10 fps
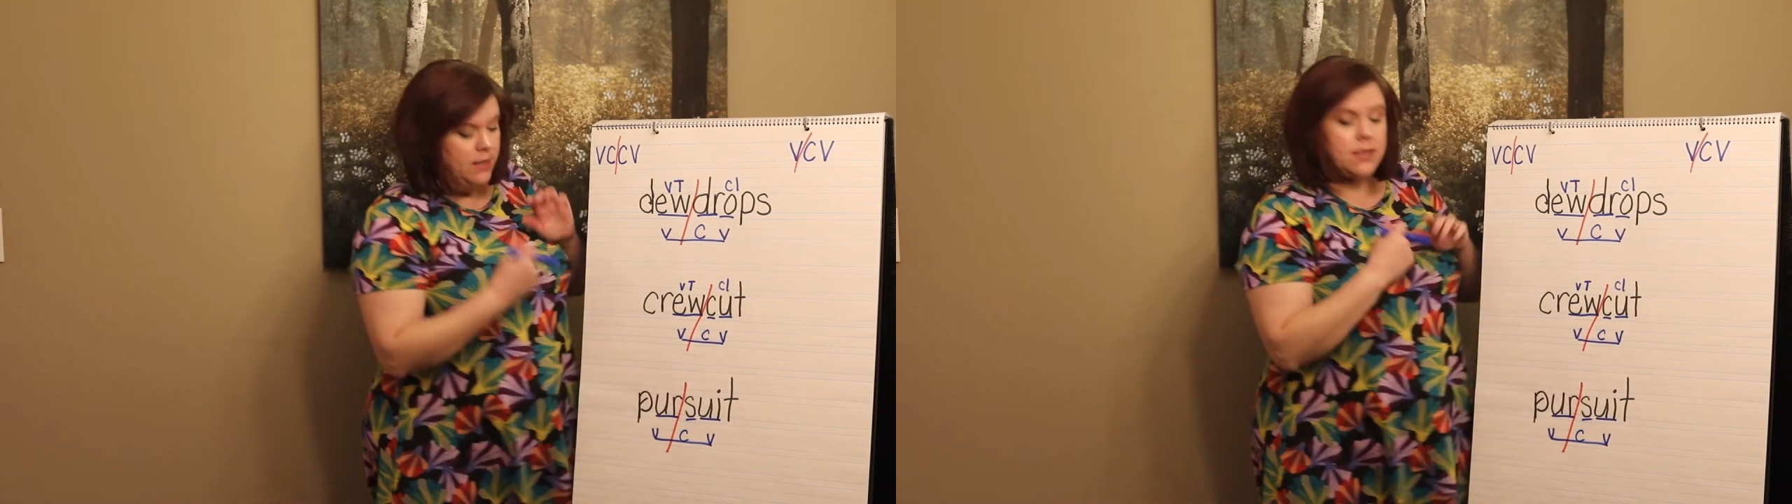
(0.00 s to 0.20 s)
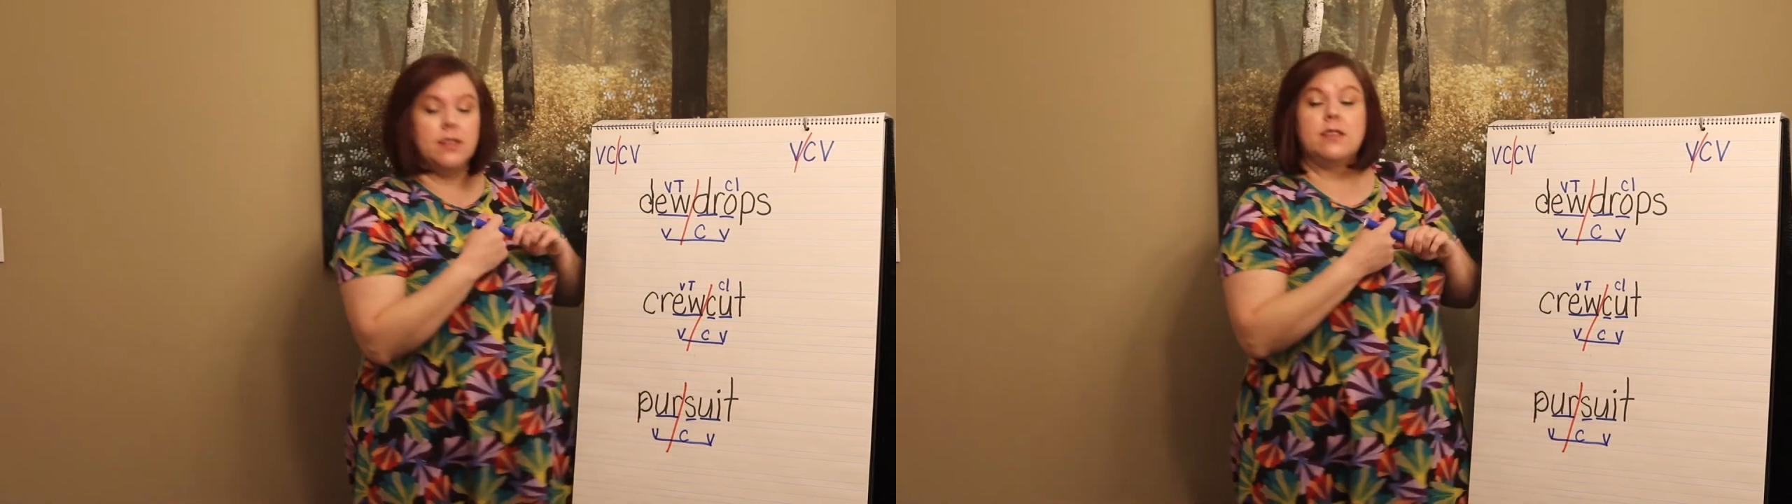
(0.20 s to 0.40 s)

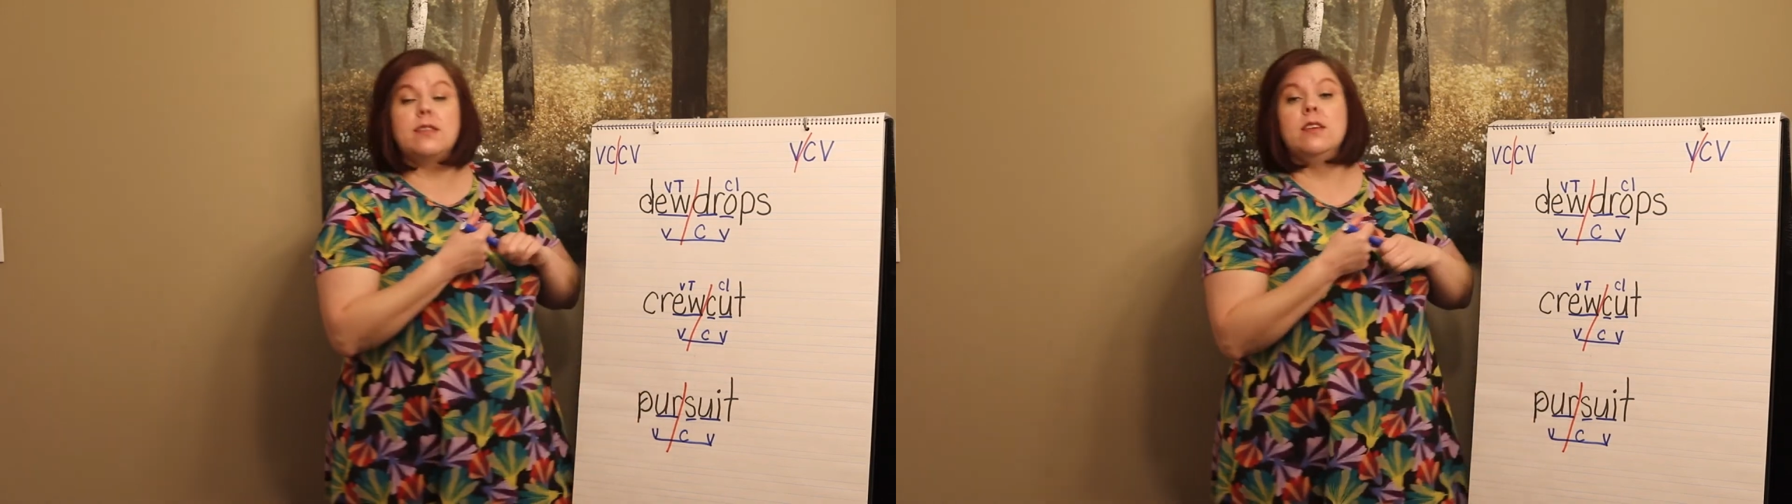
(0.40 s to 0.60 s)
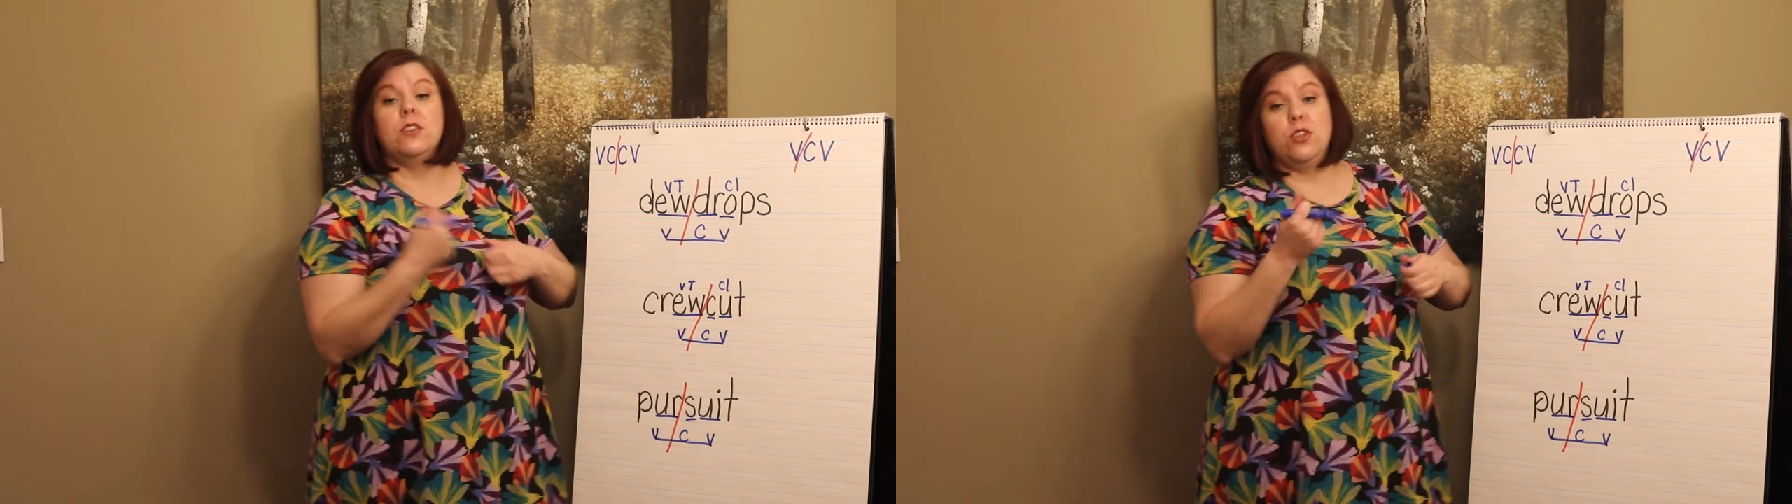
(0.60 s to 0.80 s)
is
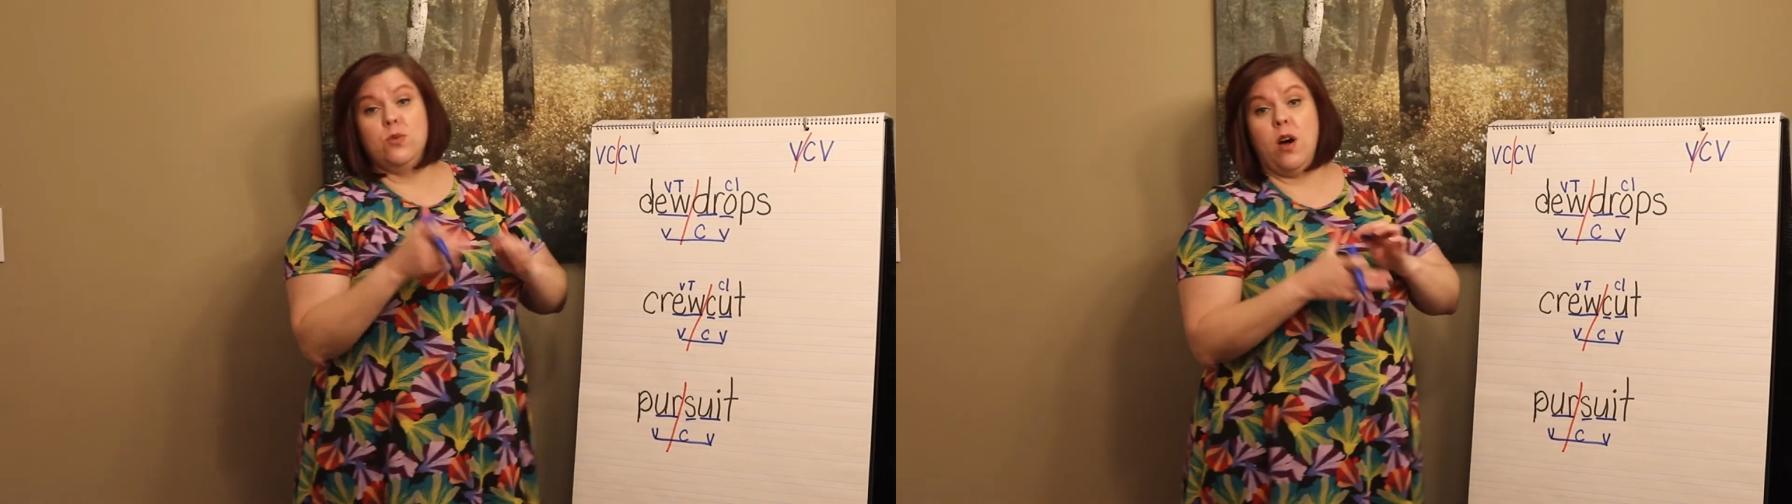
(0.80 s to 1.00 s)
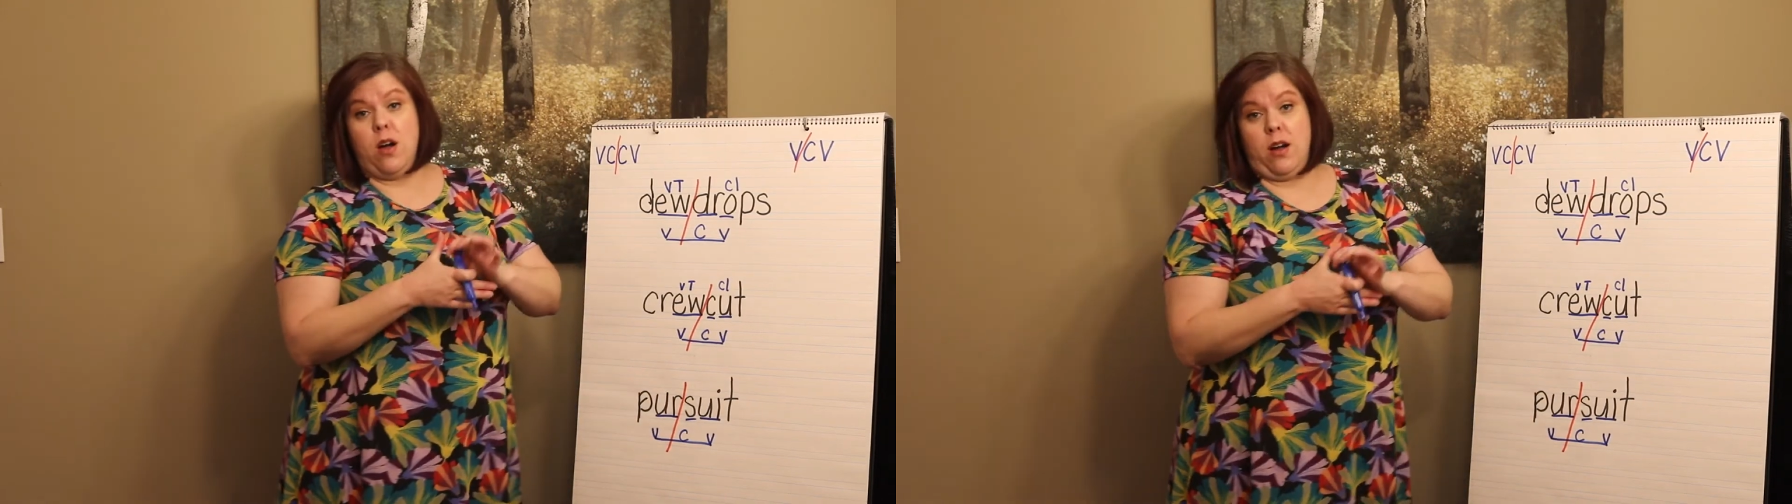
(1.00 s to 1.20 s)
this
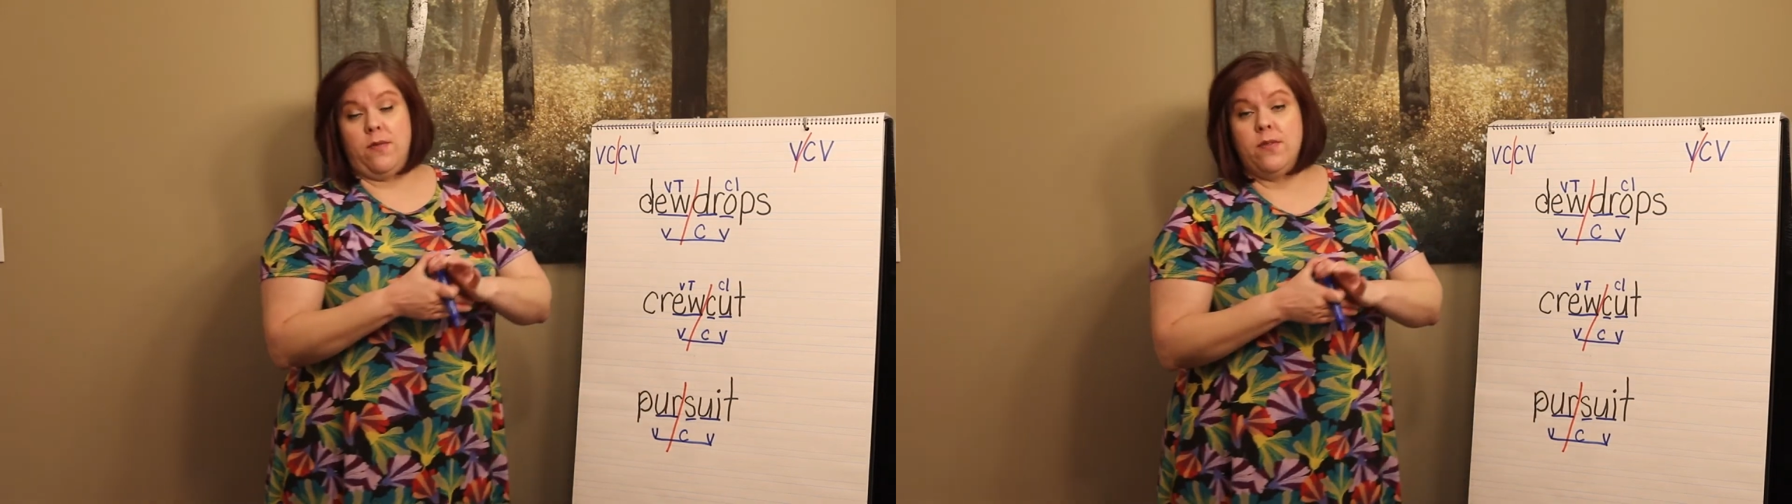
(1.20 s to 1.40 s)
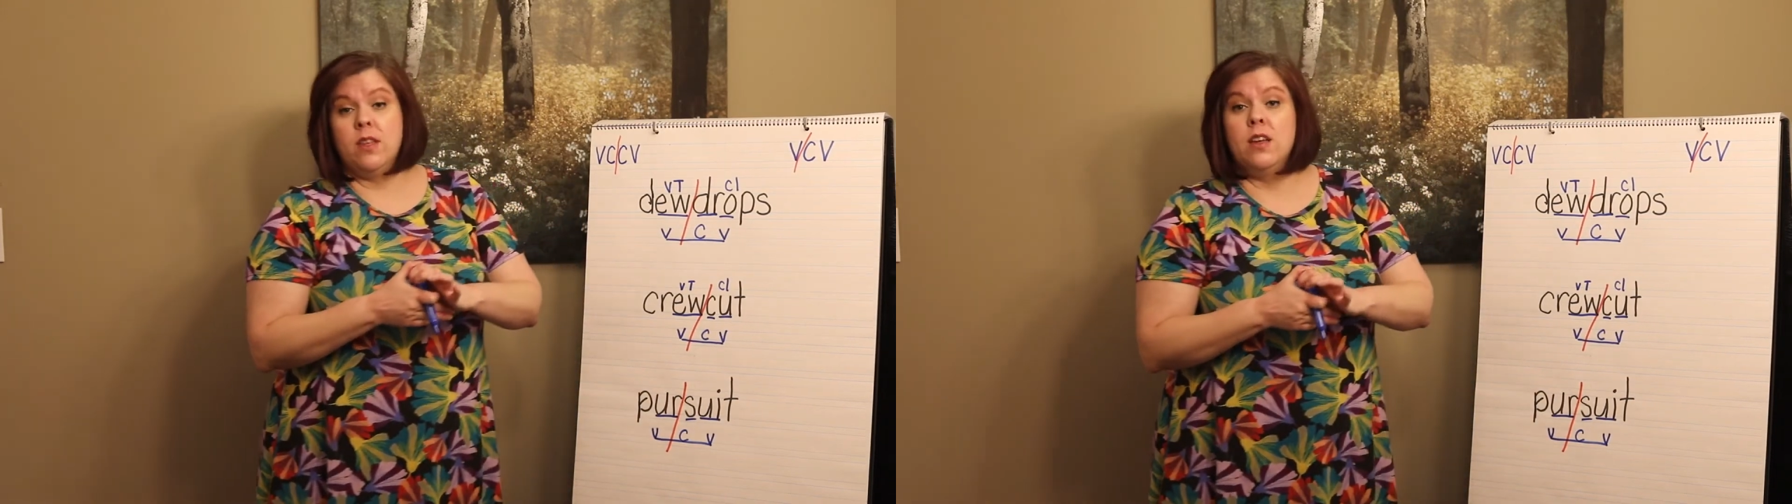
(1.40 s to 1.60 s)
UR.
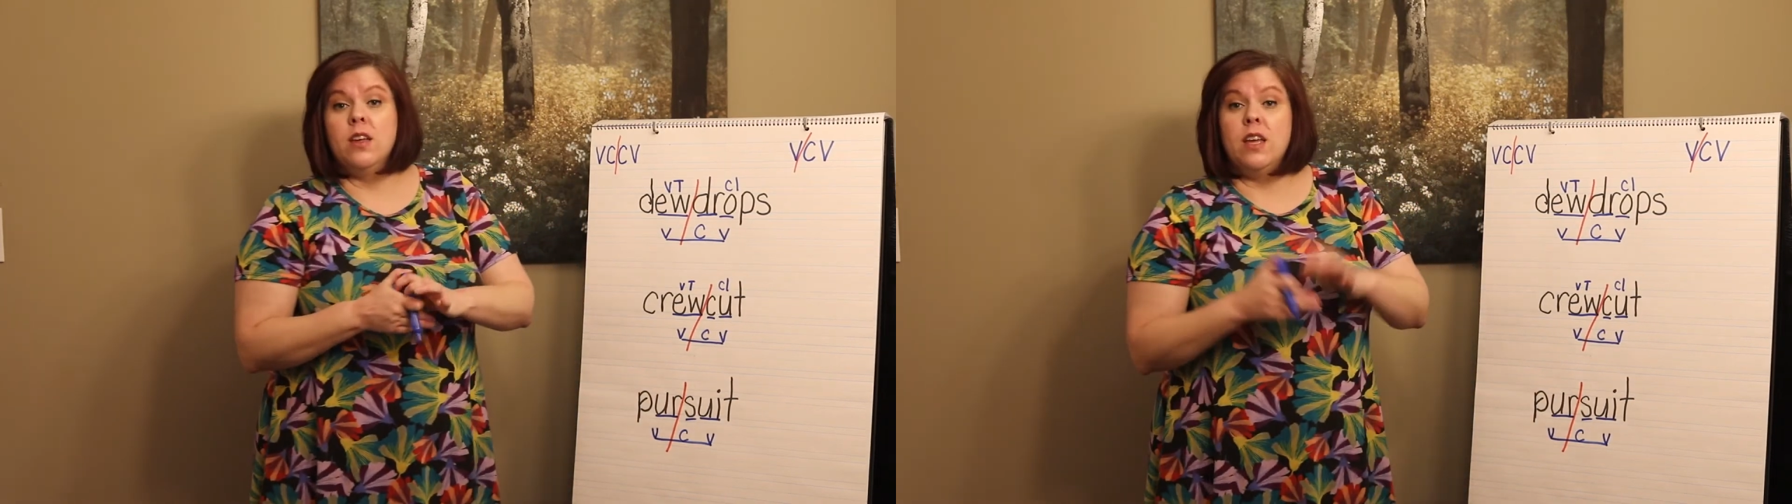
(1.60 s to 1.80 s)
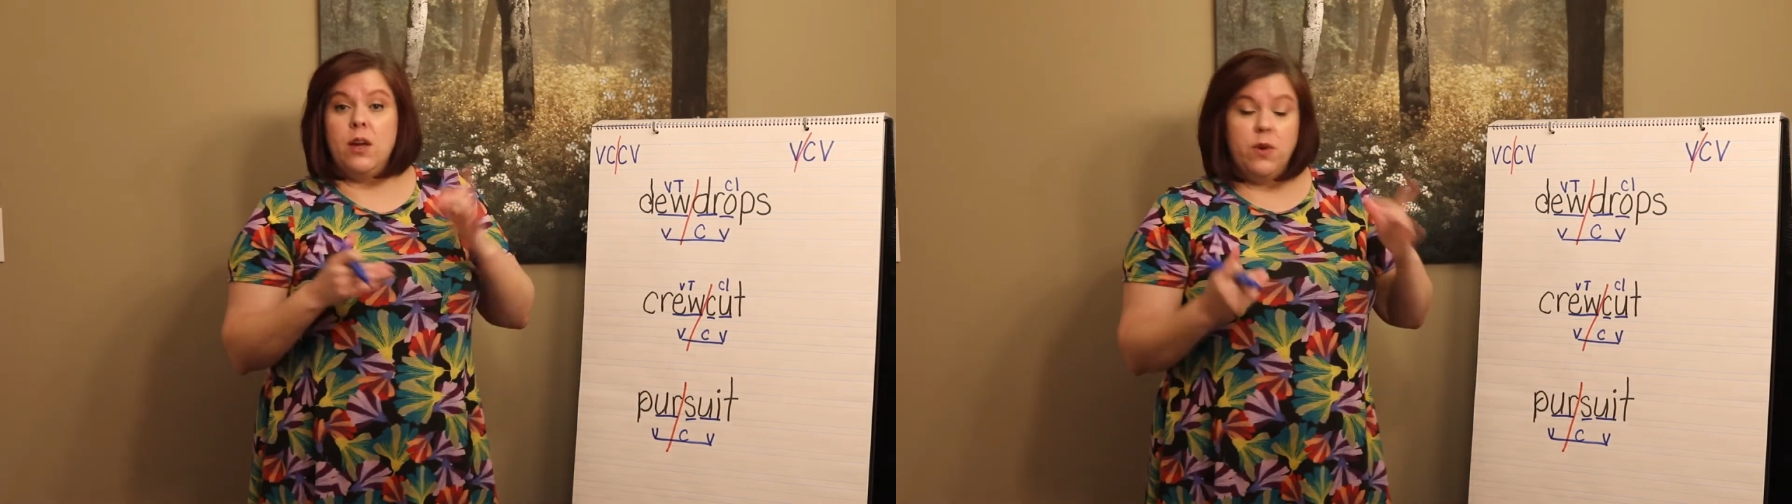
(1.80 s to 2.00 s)

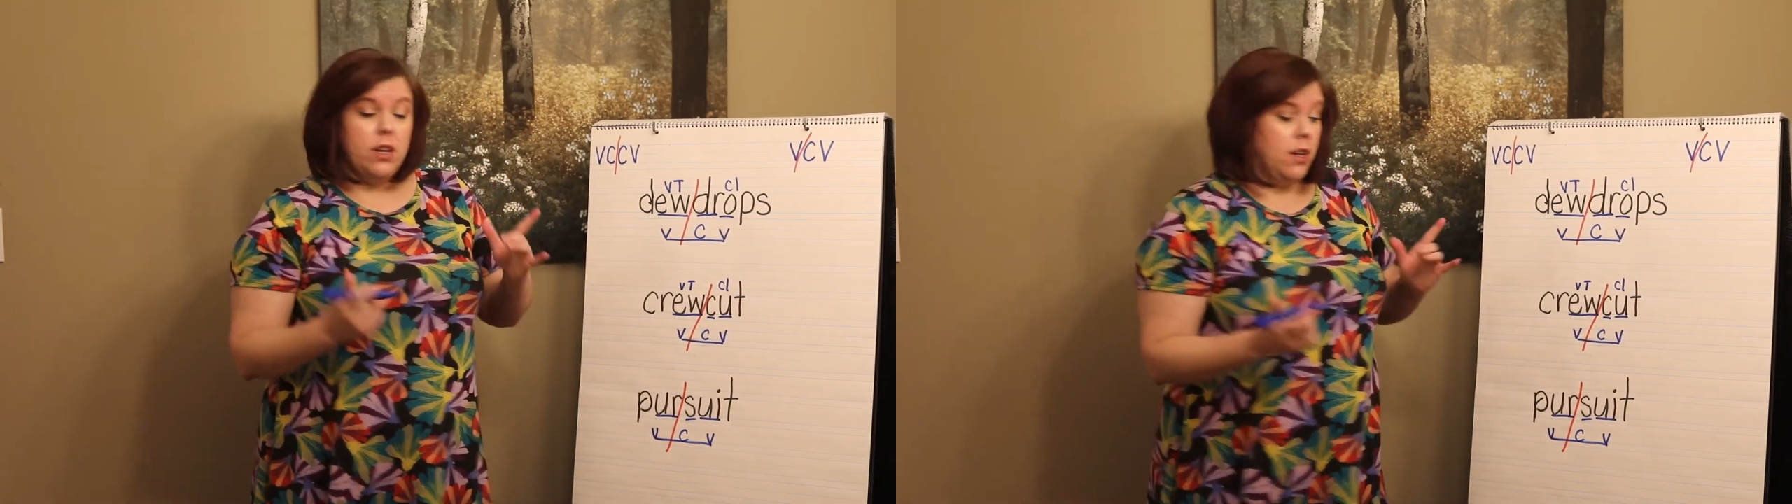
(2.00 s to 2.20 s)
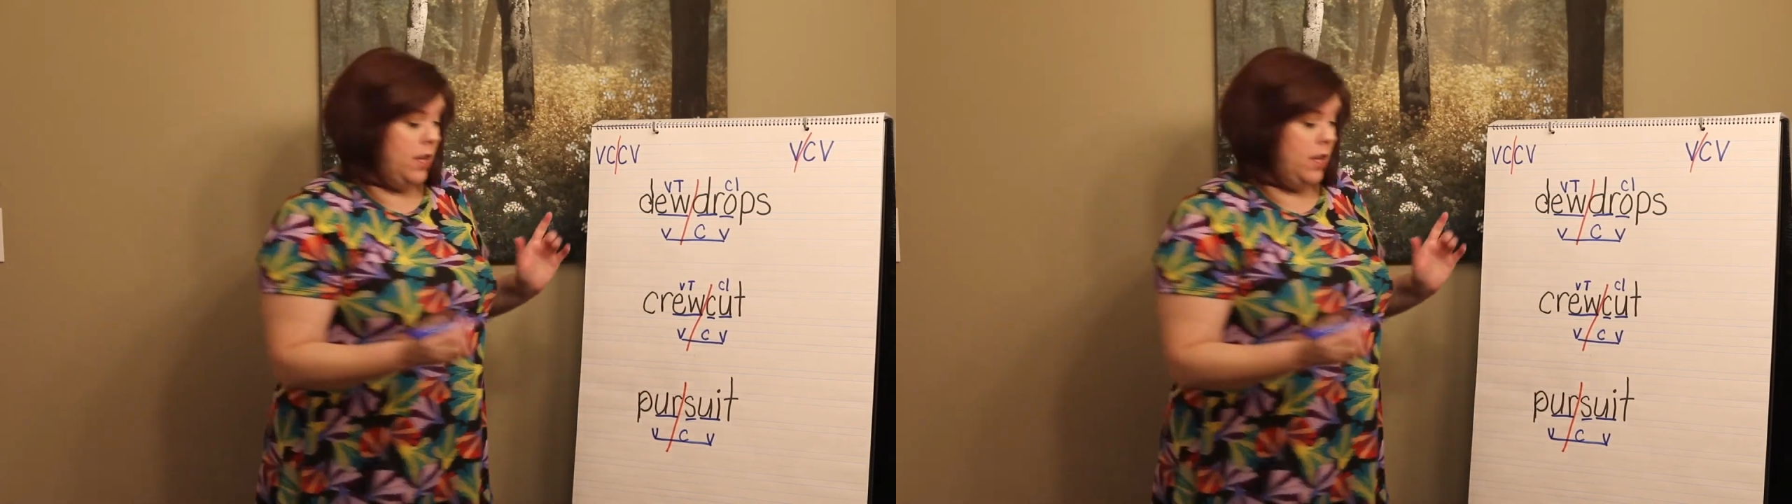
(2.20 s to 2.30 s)
And we call